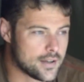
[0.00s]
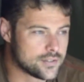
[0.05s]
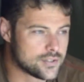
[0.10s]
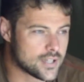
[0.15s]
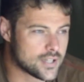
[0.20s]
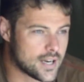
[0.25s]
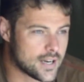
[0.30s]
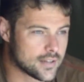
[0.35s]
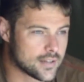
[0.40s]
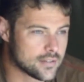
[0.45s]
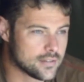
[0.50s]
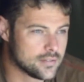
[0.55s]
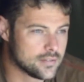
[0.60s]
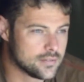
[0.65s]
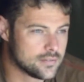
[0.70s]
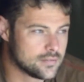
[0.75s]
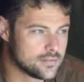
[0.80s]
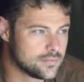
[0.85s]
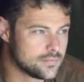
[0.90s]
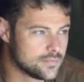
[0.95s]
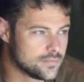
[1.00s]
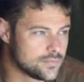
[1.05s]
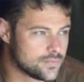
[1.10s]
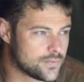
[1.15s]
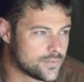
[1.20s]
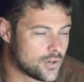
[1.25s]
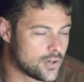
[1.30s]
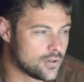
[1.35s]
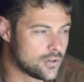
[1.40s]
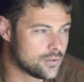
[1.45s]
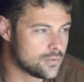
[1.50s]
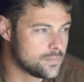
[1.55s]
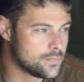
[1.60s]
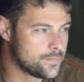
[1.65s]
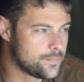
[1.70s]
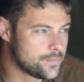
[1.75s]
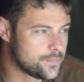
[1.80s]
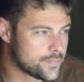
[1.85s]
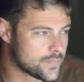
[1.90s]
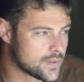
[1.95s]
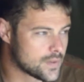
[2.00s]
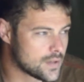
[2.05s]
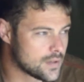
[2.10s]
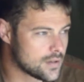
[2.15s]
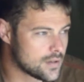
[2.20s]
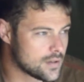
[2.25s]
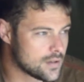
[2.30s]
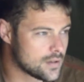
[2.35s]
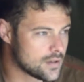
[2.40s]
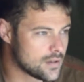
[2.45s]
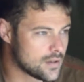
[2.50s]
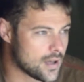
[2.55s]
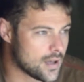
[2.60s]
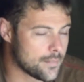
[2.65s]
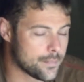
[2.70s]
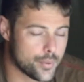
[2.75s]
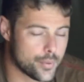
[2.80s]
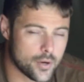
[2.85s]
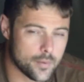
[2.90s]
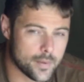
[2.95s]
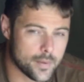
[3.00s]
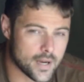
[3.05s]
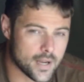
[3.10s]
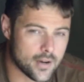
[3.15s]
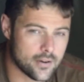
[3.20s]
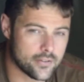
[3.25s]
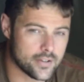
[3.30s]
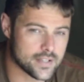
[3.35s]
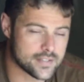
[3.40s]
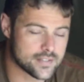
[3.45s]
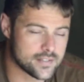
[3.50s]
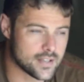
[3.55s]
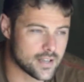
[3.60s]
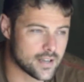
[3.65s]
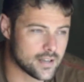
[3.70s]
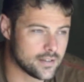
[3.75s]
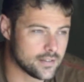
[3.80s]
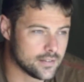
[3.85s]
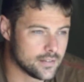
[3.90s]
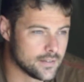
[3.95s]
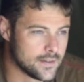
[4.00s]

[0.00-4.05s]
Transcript: jag file and put it back out yesterday.